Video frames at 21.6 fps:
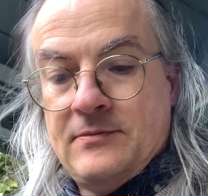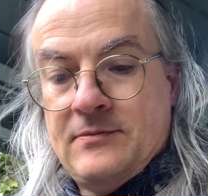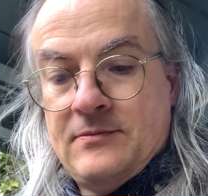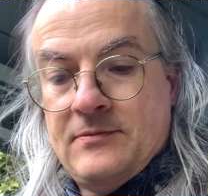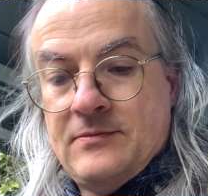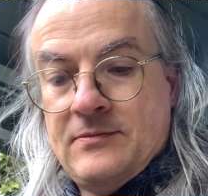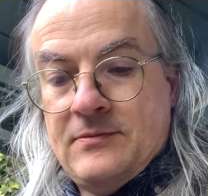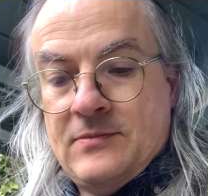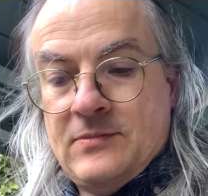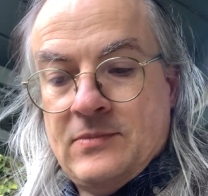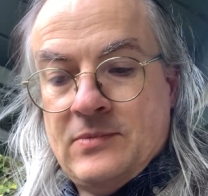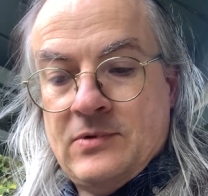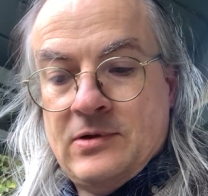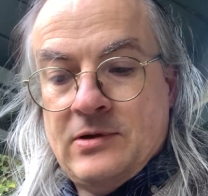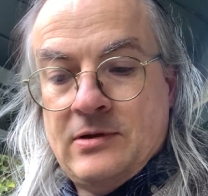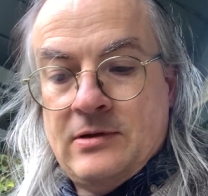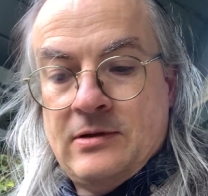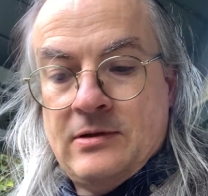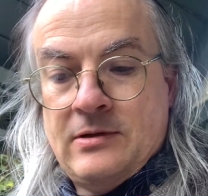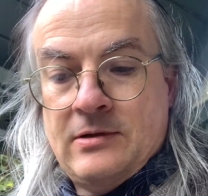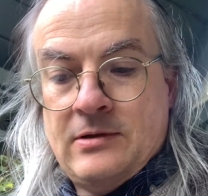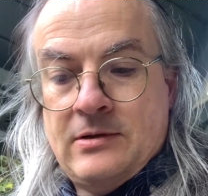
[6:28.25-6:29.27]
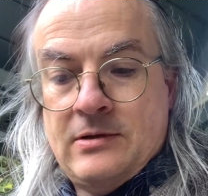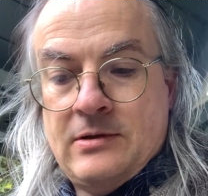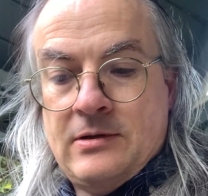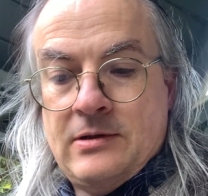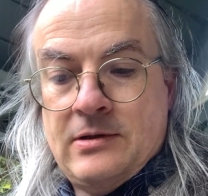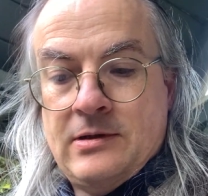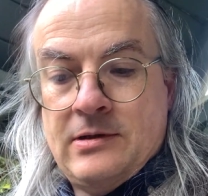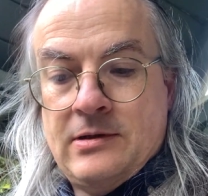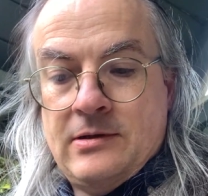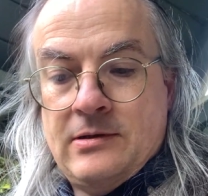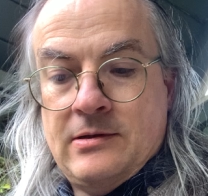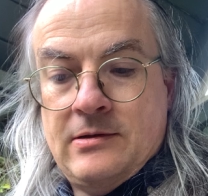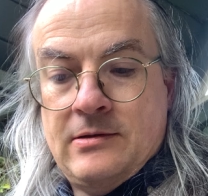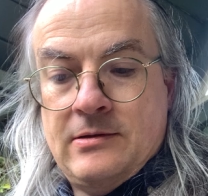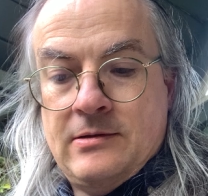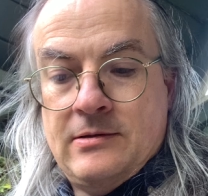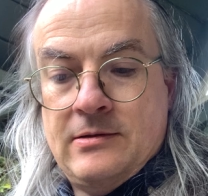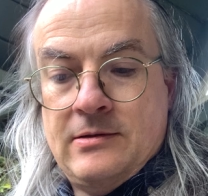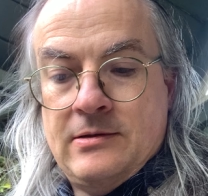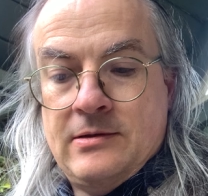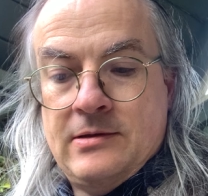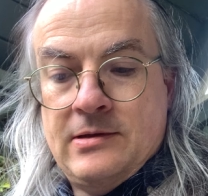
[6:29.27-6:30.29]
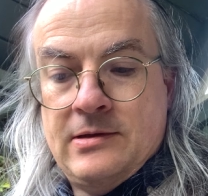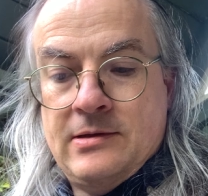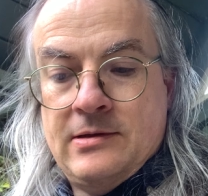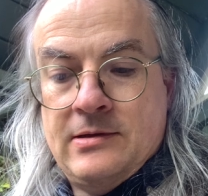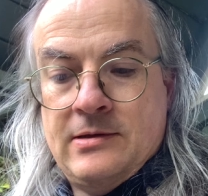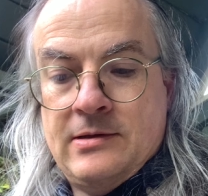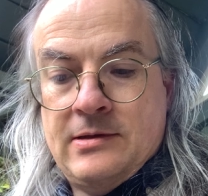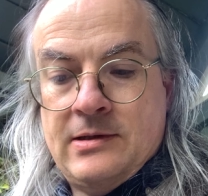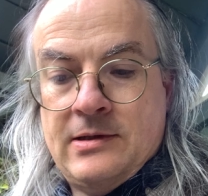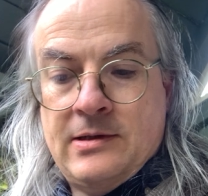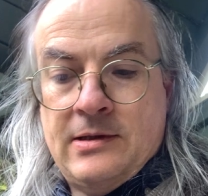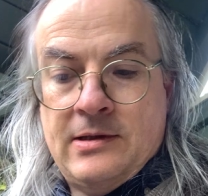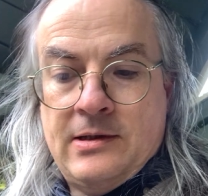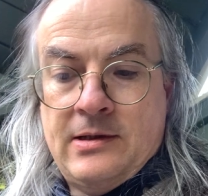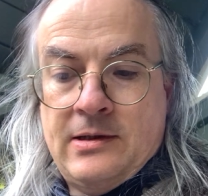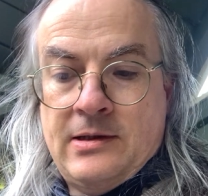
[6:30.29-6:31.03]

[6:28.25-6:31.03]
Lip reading: No one is speaking in this clip.